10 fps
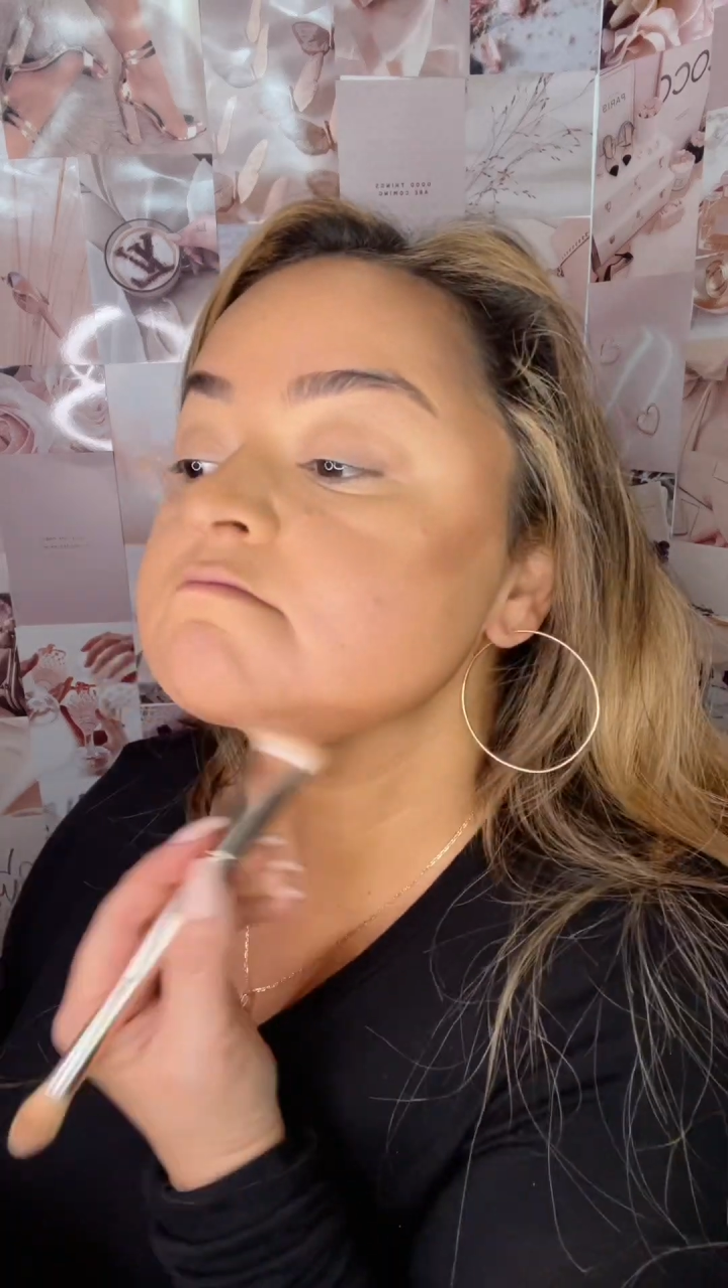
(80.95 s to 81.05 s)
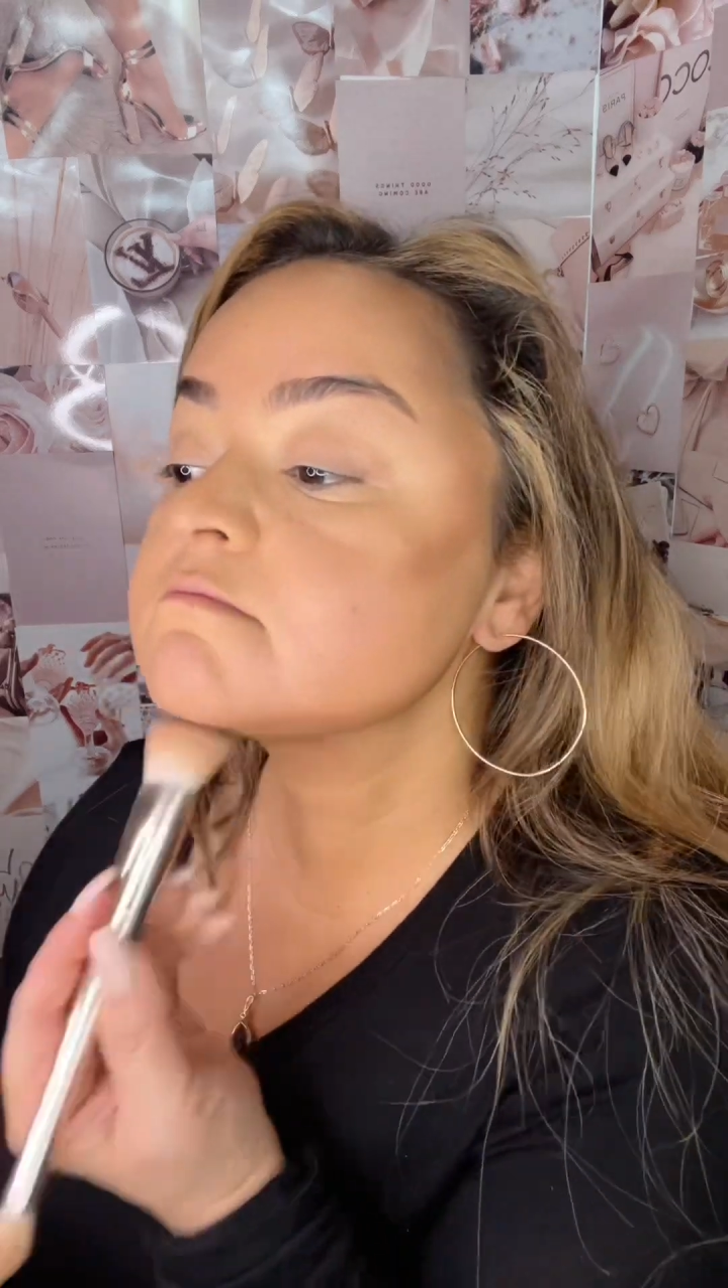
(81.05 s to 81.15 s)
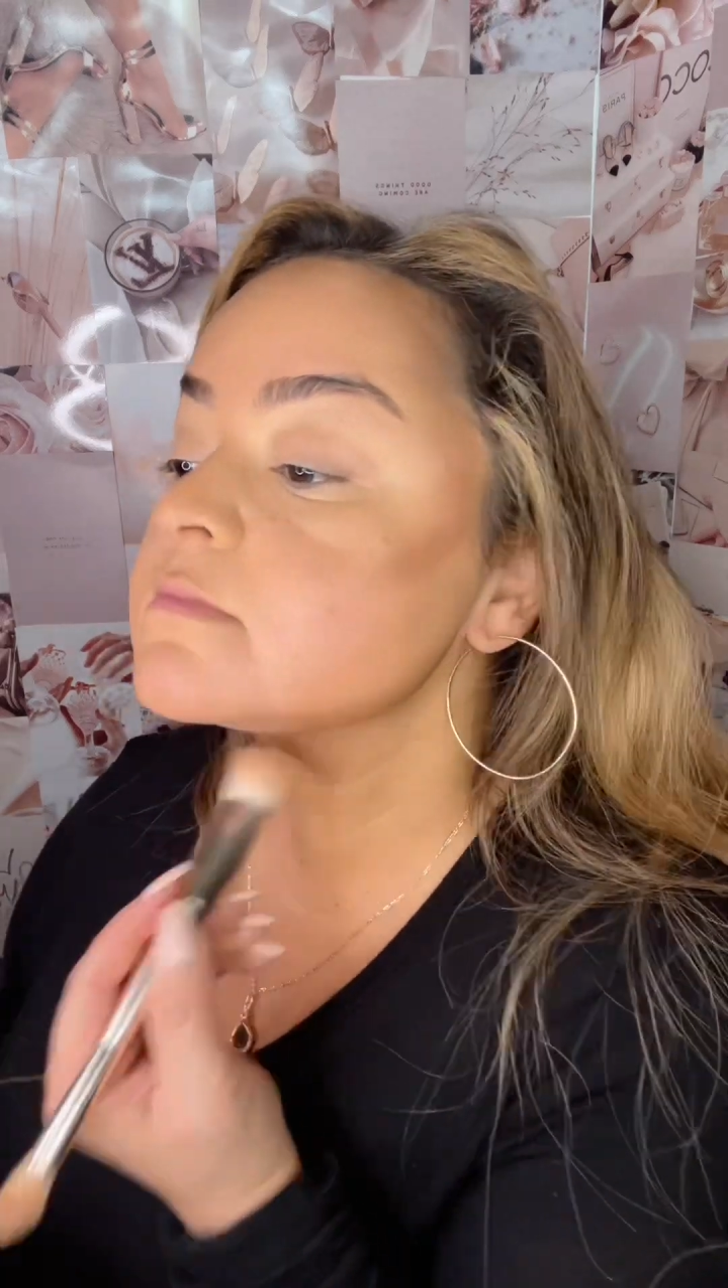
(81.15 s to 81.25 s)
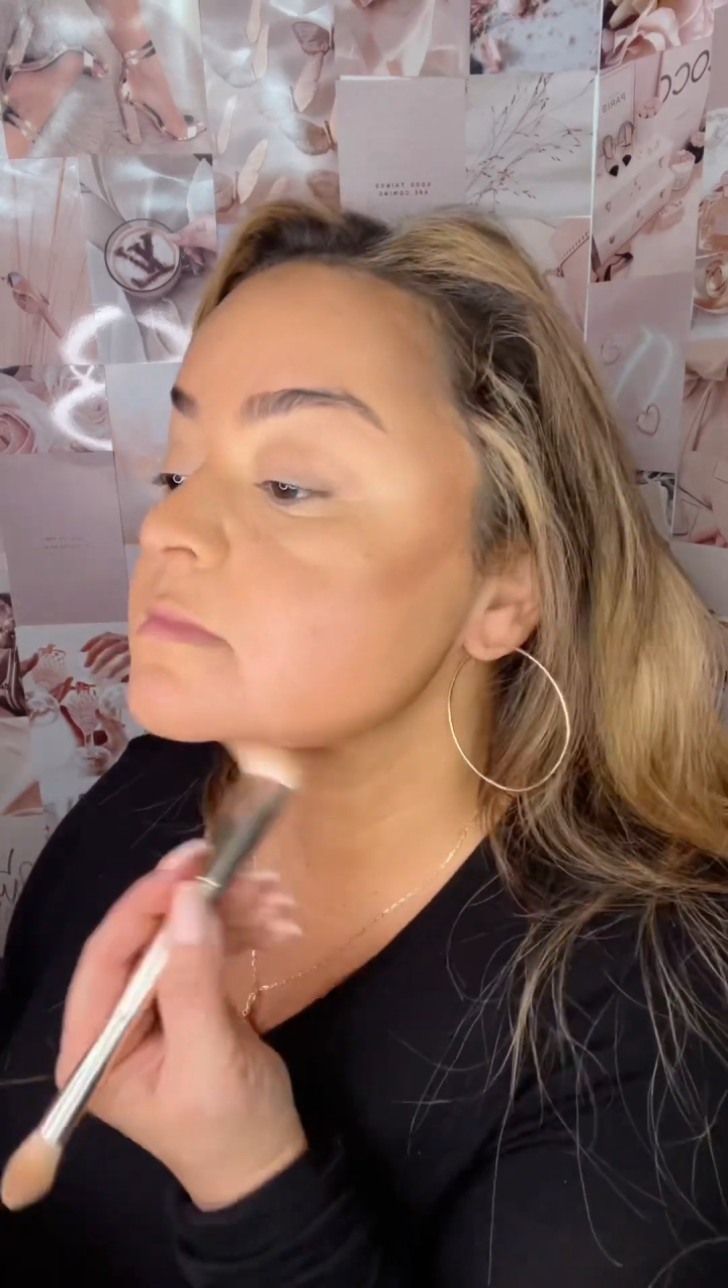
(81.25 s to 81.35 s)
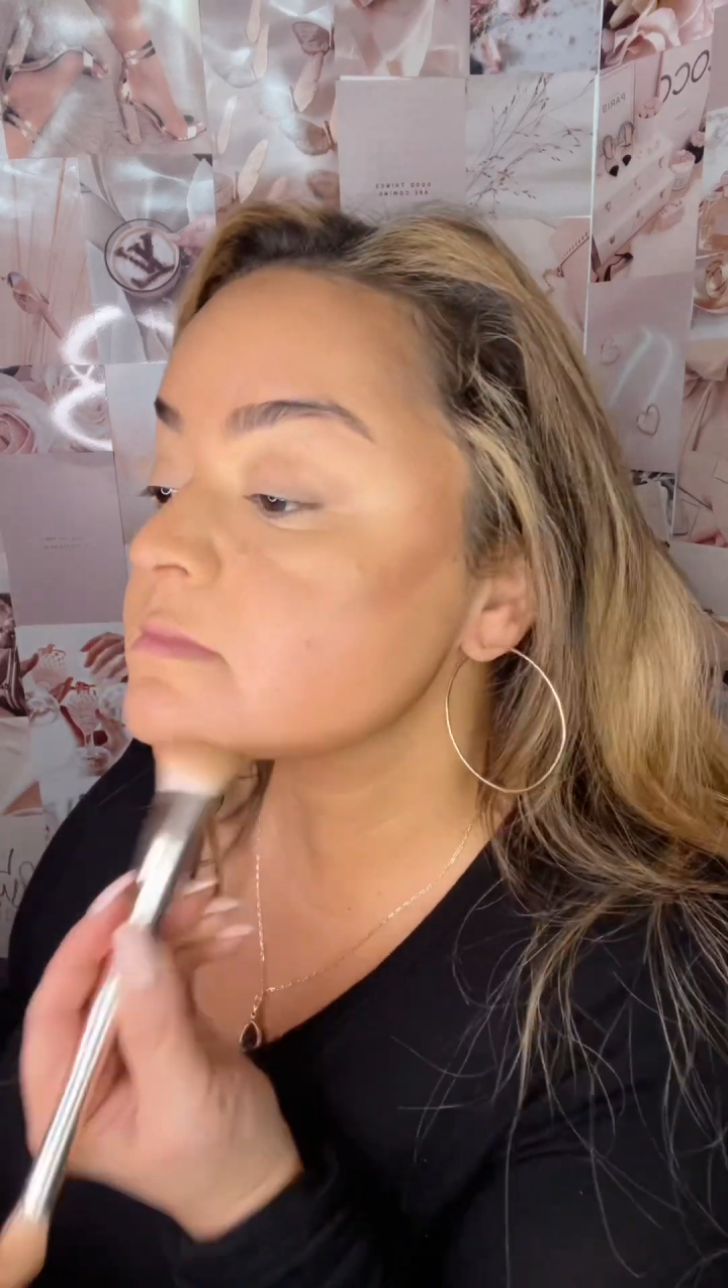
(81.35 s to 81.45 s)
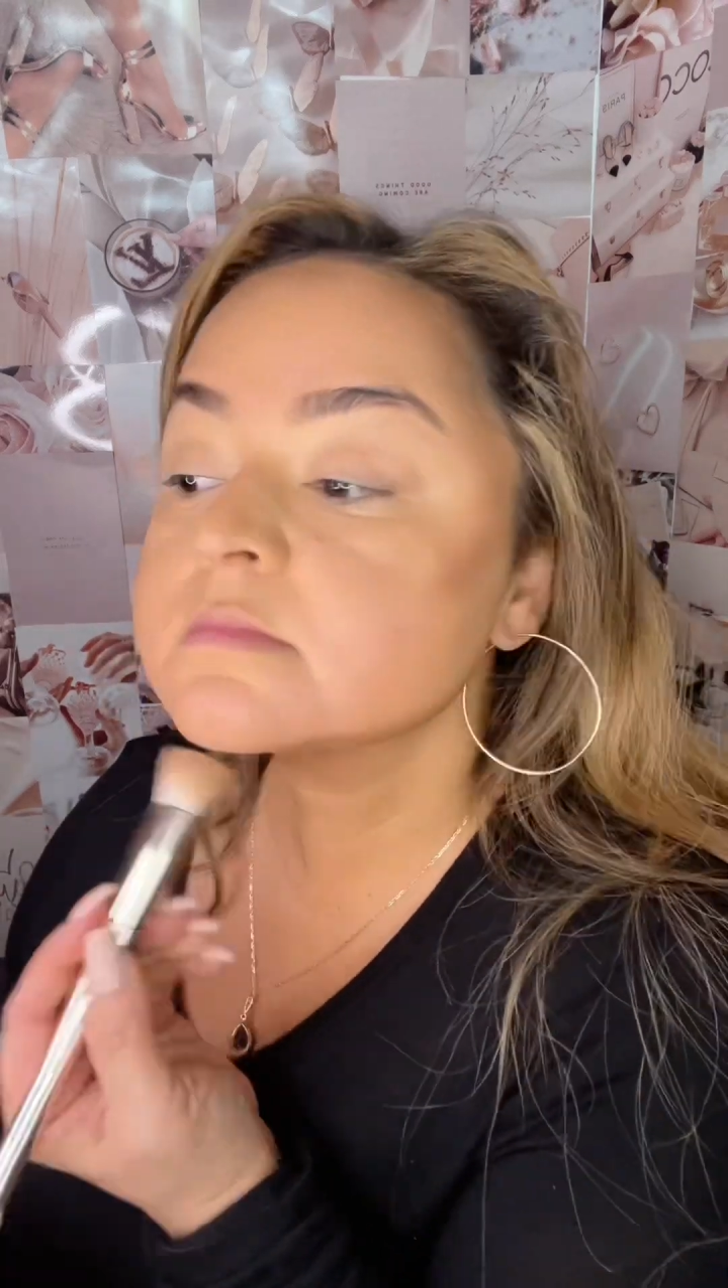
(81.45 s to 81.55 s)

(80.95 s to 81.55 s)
my